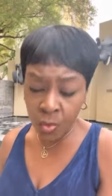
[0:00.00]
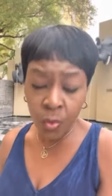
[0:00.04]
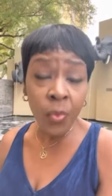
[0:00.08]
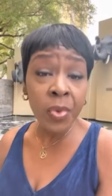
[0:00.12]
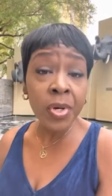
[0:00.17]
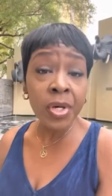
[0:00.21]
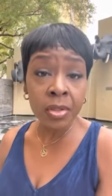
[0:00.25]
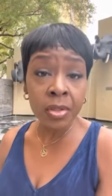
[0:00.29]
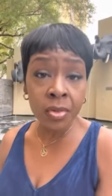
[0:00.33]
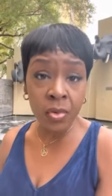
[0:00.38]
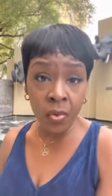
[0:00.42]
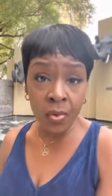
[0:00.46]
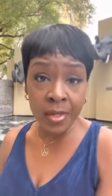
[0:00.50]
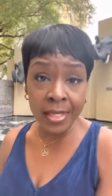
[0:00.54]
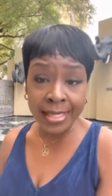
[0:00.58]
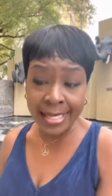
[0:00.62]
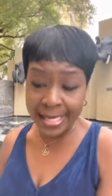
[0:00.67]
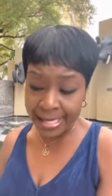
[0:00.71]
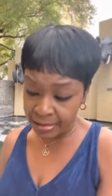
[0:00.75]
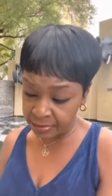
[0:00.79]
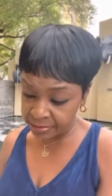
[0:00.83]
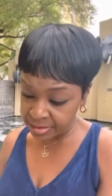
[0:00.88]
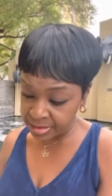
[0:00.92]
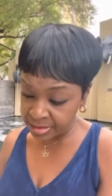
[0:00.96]
We're going
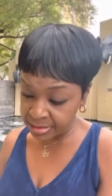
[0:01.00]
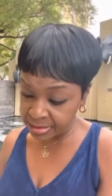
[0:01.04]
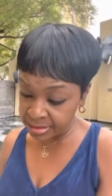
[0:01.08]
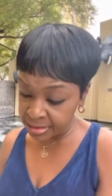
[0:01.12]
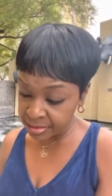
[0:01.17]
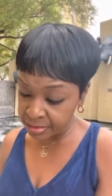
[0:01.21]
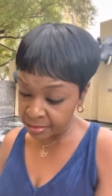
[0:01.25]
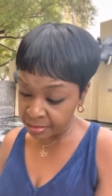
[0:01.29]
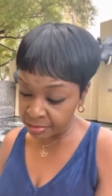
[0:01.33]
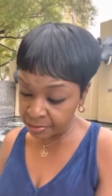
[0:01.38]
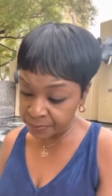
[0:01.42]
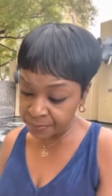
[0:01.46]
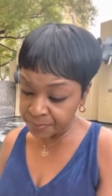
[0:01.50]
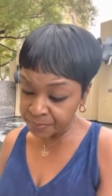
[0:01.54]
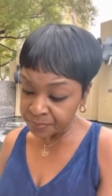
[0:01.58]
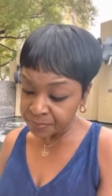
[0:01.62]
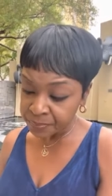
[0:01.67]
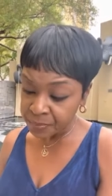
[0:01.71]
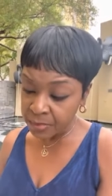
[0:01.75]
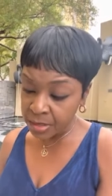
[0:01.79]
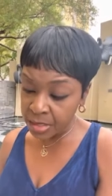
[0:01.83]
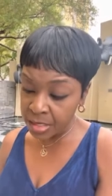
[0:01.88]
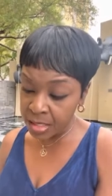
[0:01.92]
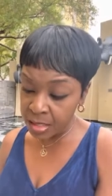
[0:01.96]
out to dinner
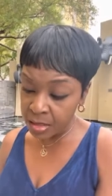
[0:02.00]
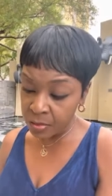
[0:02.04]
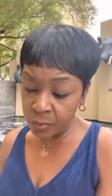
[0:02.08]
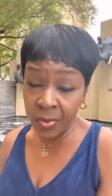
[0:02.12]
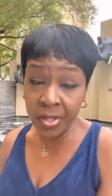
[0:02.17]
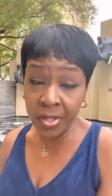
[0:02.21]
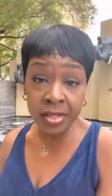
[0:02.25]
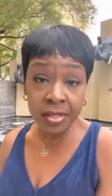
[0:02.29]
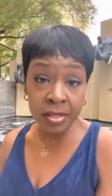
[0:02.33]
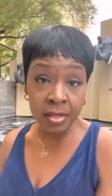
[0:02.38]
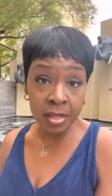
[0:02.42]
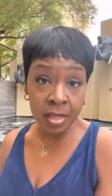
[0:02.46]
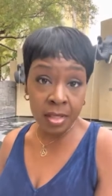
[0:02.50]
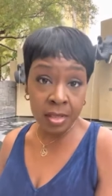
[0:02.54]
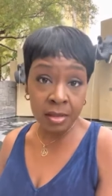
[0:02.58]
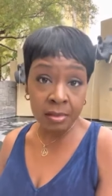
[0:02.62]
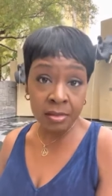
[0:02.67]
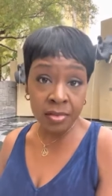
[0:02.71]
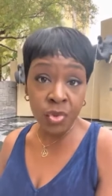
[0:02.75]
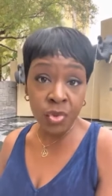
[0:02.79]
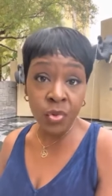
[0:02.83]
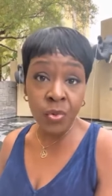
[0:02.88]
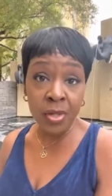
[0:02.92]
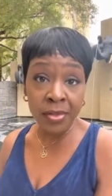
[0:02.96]
with
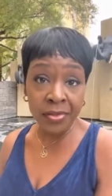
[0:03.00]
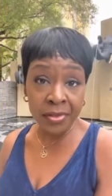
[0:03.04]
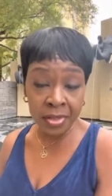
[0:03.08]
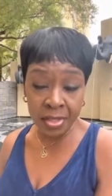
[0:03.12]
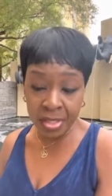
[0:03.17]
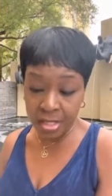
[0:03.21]
two other